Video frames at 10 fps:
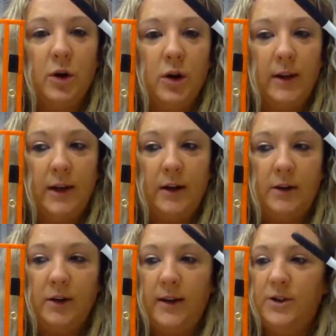
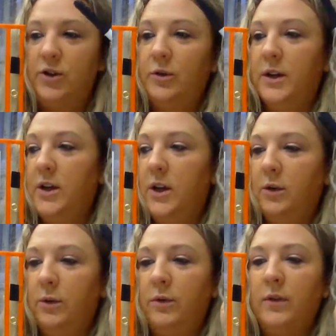earlier that you can
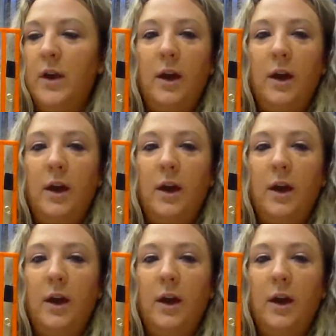use